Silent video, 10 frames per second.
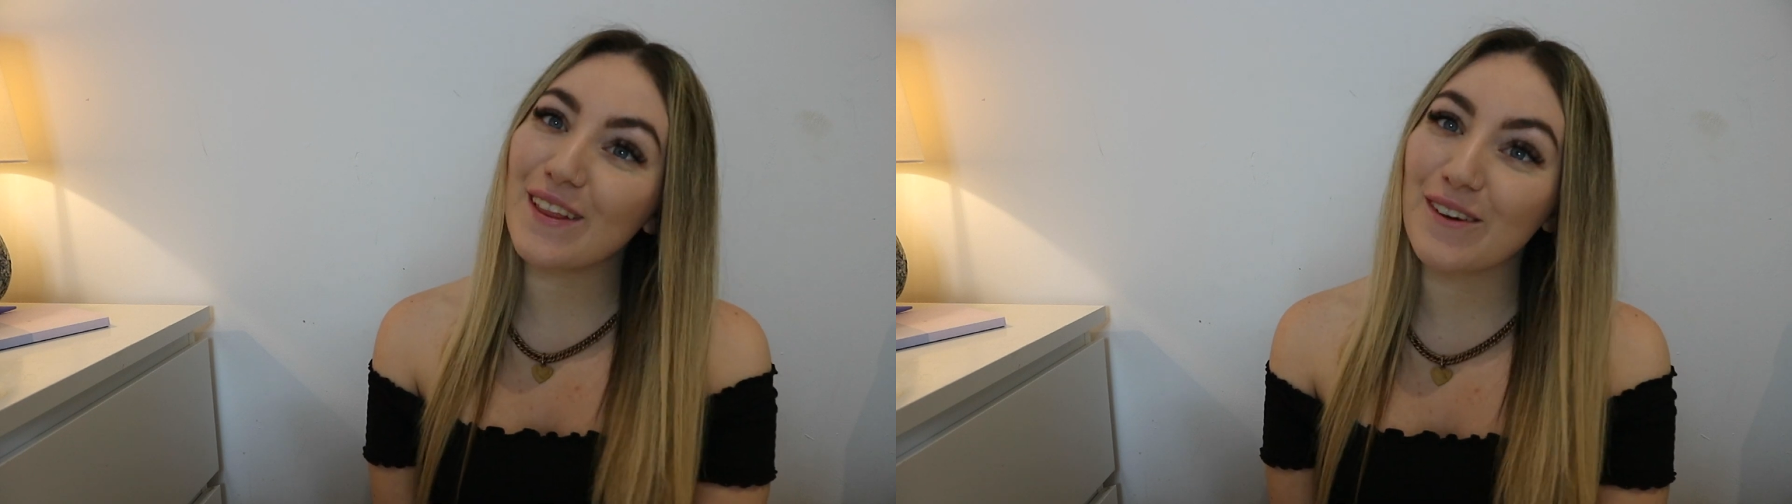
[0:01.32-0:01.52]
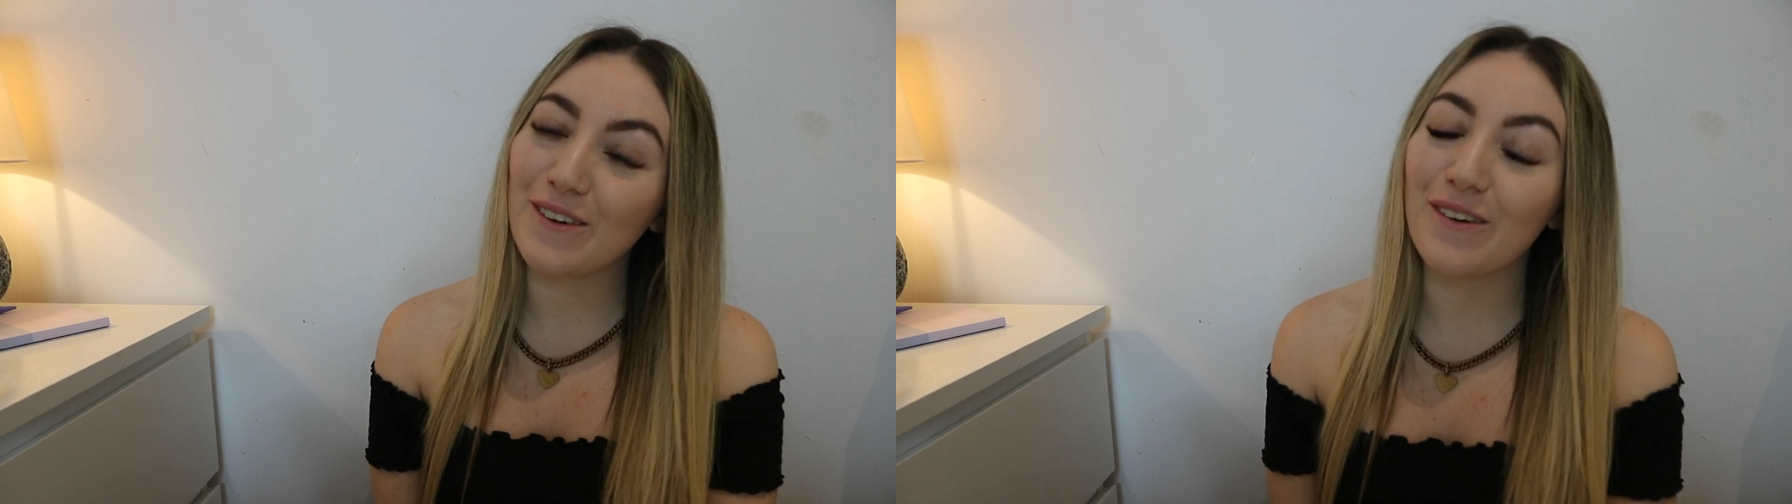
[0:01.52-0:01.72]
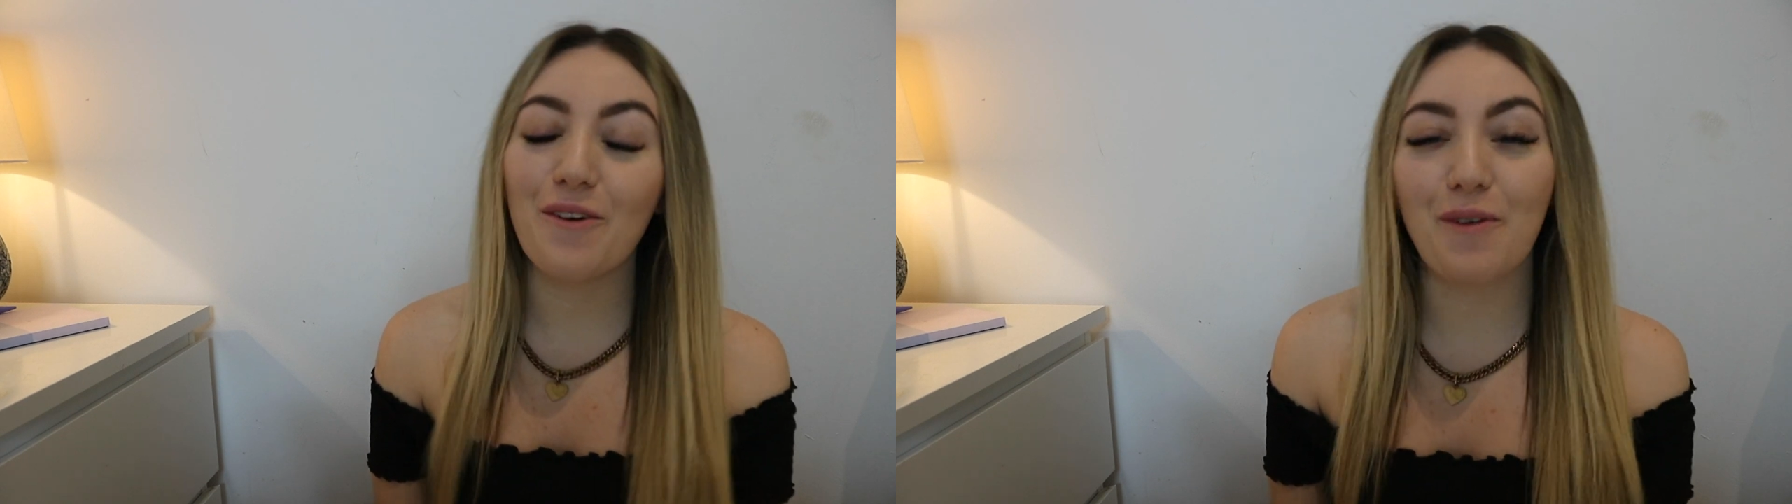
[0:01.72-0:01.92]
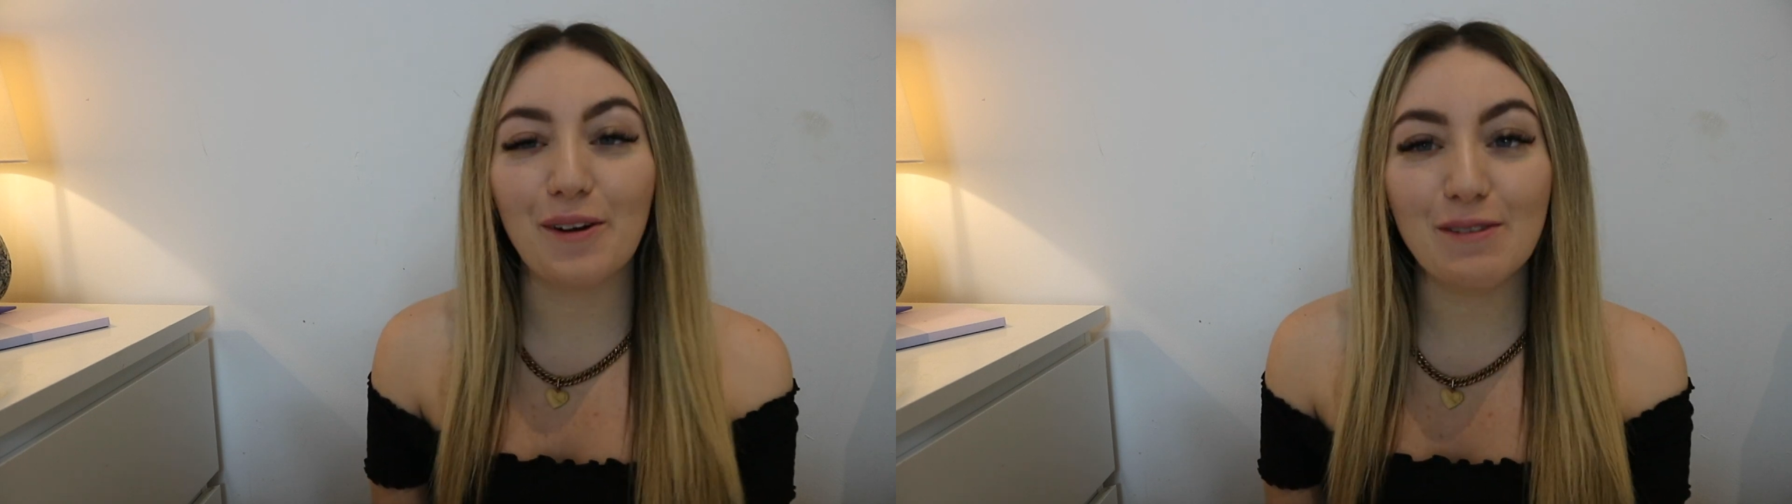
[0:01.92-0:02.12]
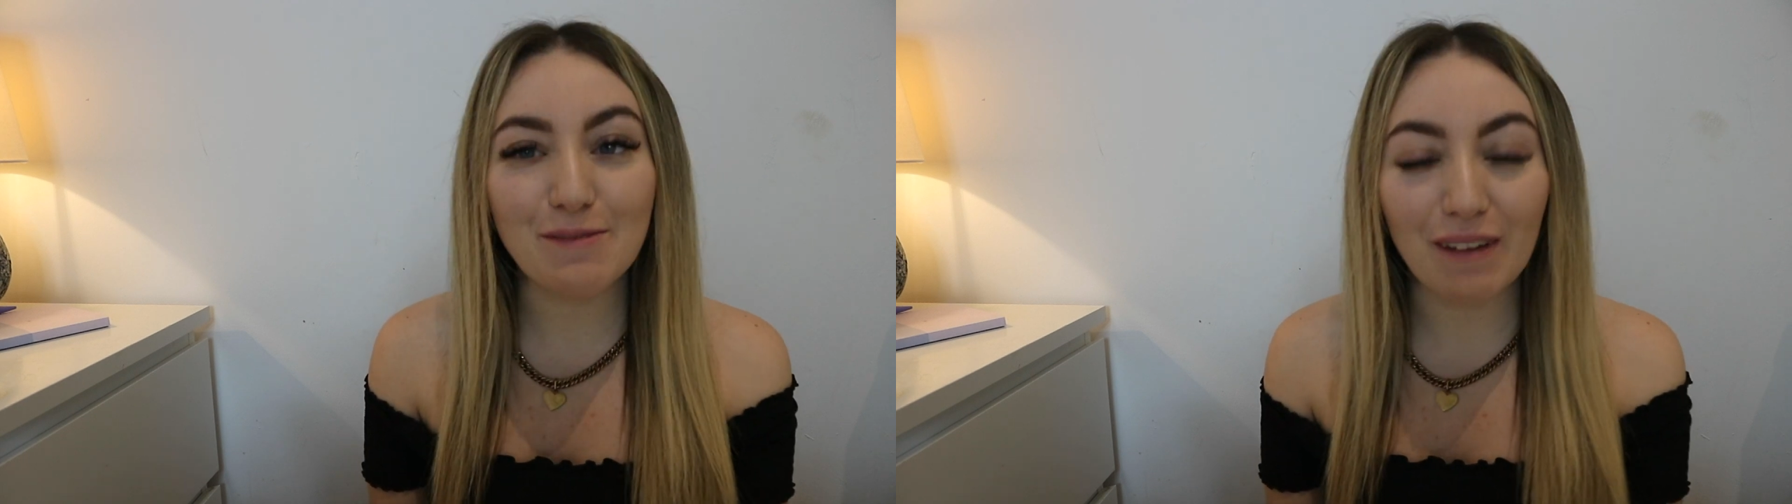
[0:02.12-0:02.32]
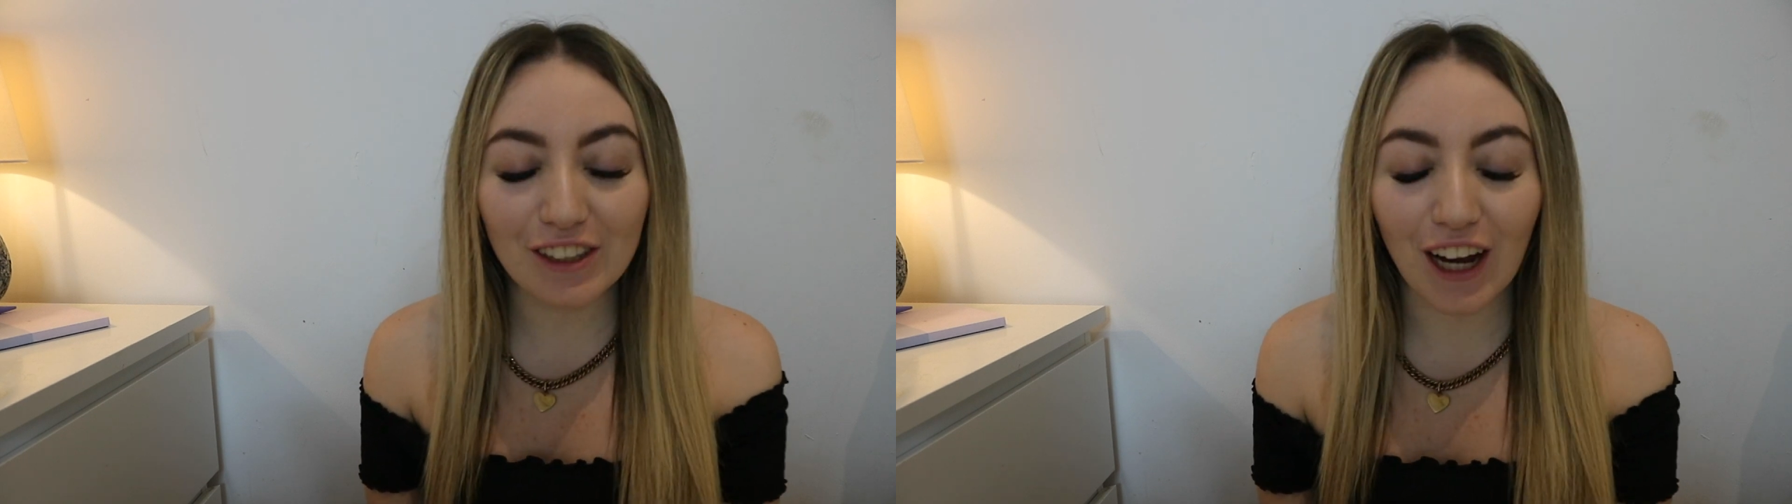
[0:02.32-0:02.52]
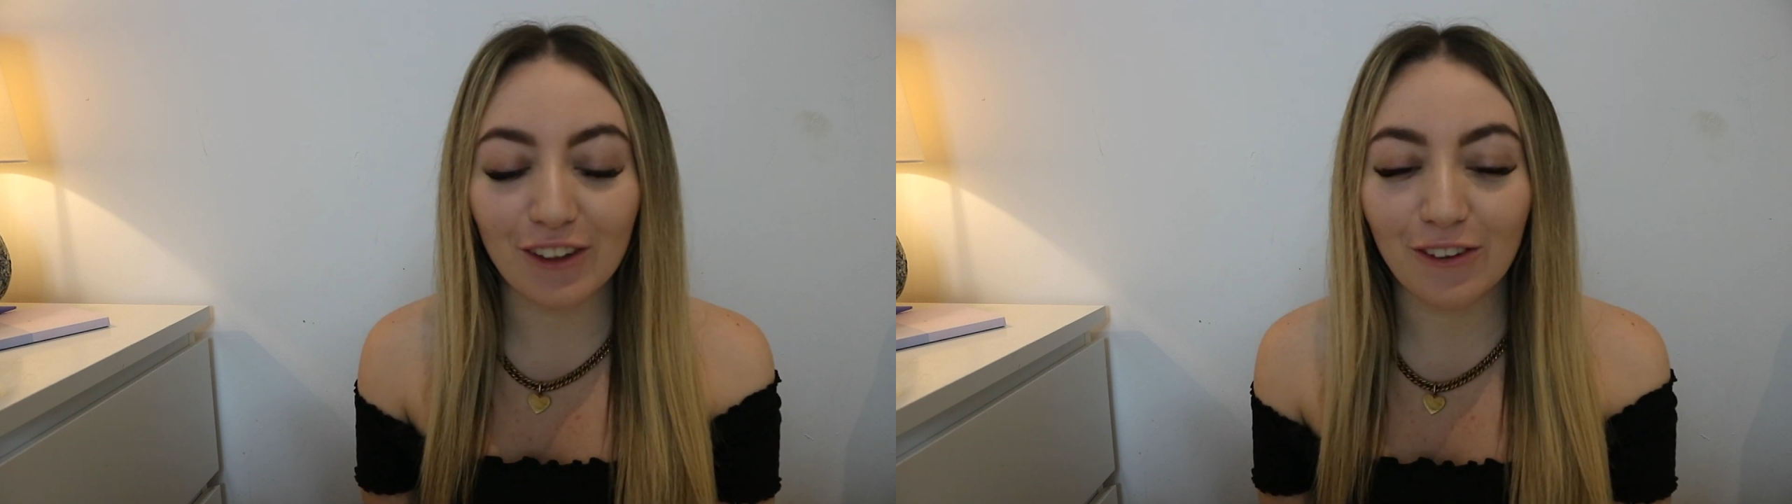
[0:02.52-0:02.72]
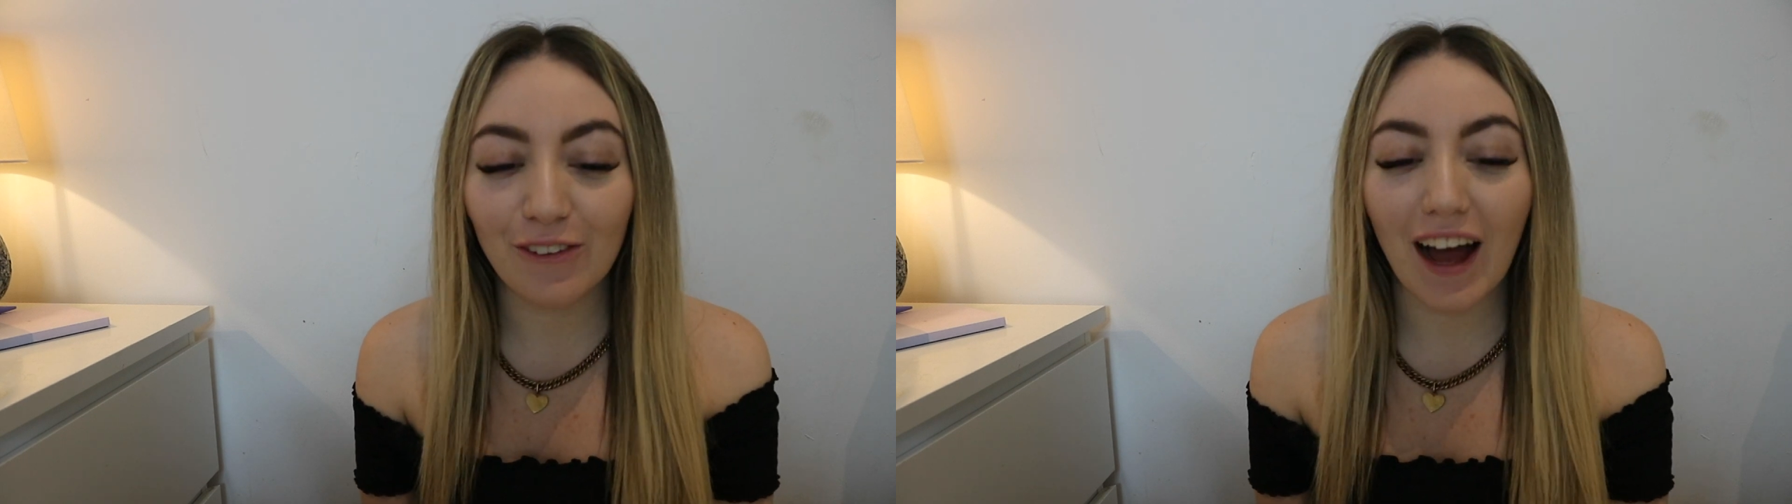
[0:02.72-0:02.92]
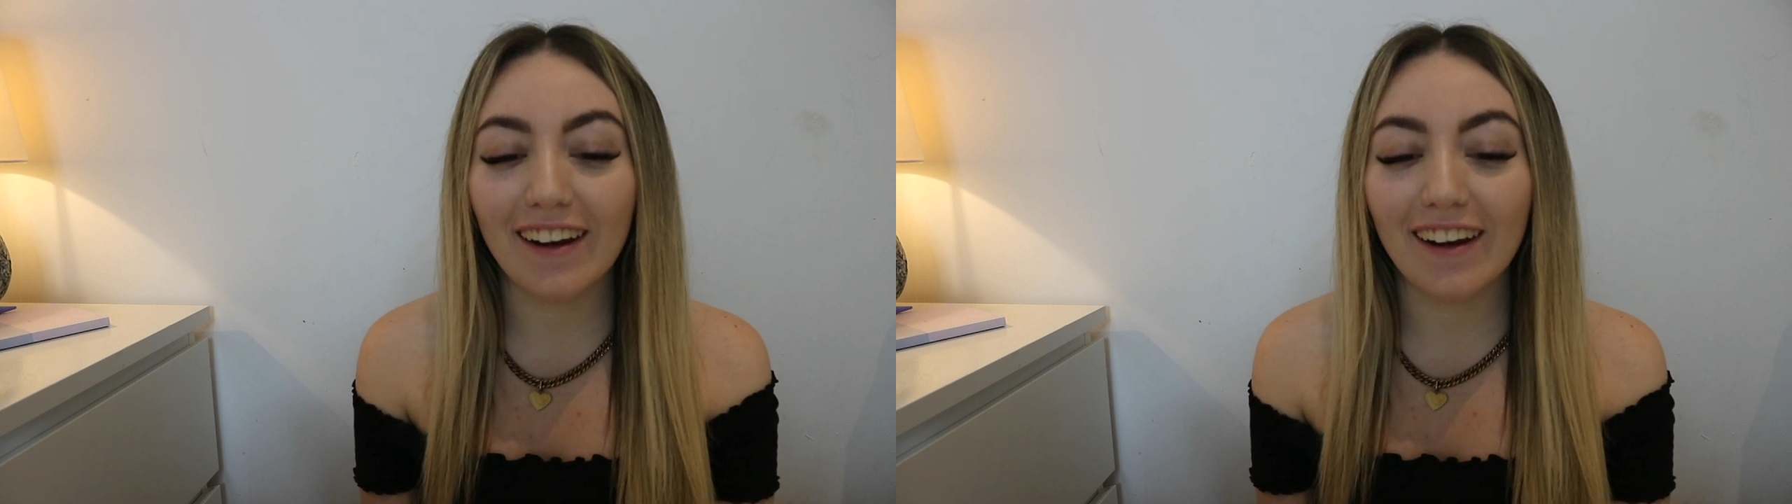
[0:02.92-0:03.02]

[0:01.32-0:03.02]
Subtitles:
Hello, welcome to my channel